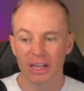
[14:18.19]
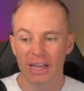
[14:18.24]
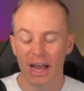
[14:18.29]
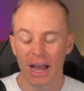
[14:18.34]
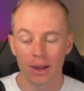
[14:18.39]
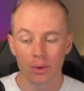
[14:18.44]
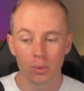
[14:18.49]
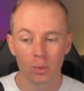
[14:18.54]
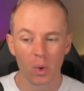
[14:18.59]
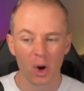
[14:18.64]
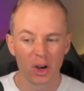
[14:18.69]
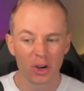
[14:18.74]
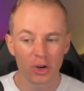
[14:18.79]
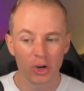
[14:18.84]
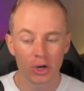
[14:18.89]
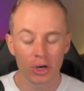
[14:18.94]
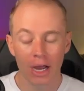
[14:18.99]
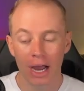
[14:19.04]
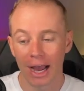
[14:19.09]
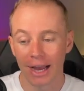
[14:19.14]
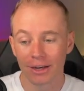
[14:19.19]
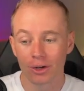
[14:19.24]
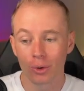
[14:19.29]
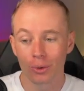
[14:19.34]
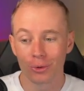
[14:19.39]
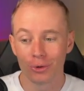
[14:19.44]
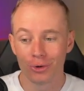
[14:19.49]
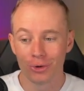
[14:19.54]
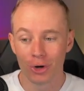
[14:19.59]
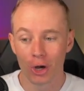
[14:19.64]
I wonder, I
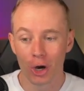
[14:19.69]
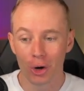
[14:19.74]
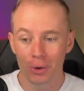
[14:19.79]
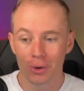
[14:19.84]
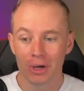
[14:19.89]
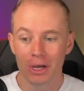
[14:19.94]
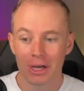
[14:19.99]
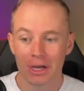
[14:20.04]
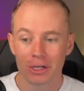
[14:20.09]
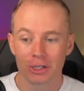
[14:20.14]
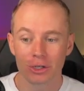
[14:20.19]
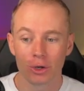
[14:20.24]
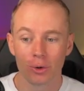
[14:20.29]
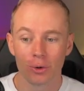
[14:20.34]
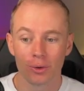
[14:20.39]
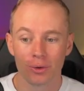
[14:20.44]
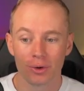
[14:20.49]
don't know. So